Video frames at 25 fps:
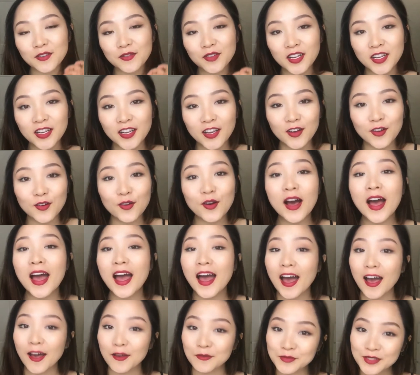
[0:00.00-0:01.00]
the video,
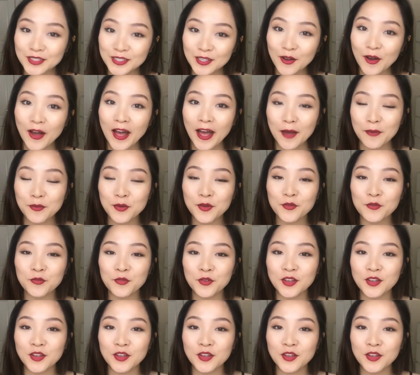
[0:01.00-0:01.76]
I'm so happy